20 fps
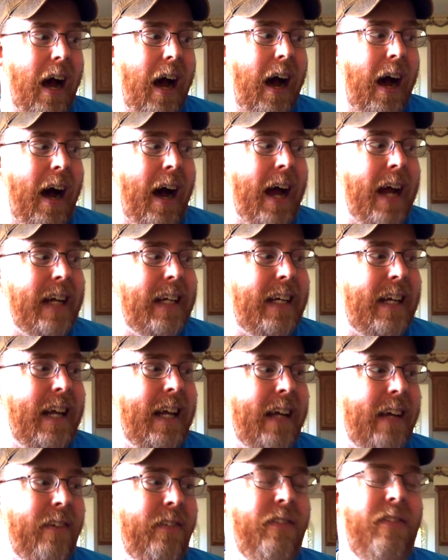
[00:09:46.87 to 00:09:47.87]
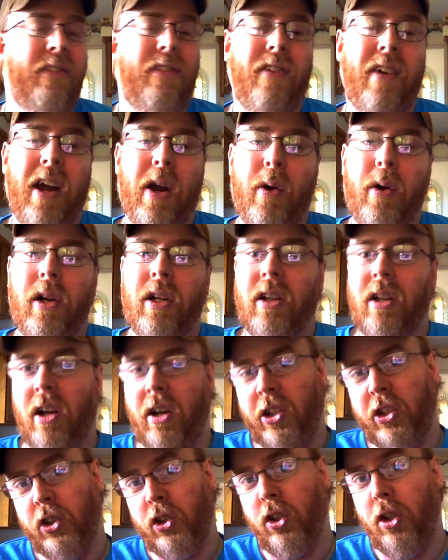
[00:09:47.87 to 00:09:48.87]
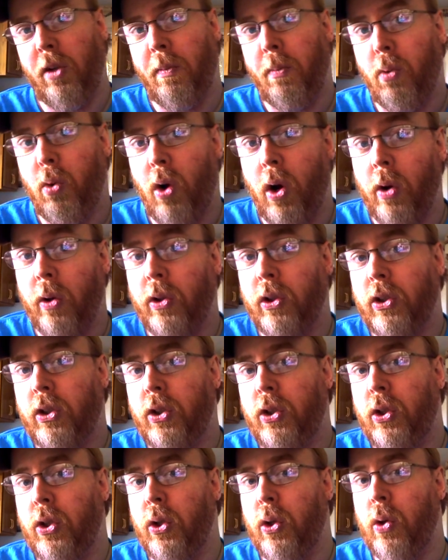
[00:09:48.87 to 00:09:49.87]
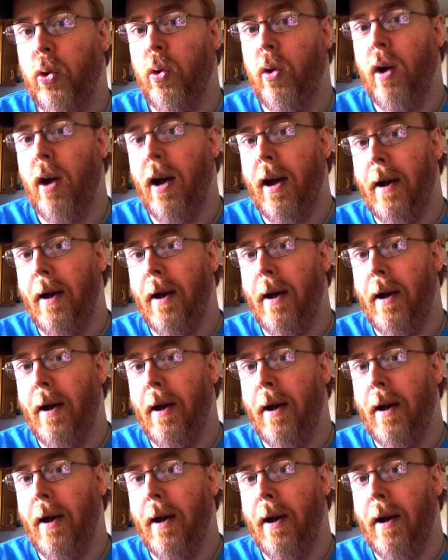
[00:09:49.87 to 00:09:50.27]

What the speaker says: I take a very logical approach to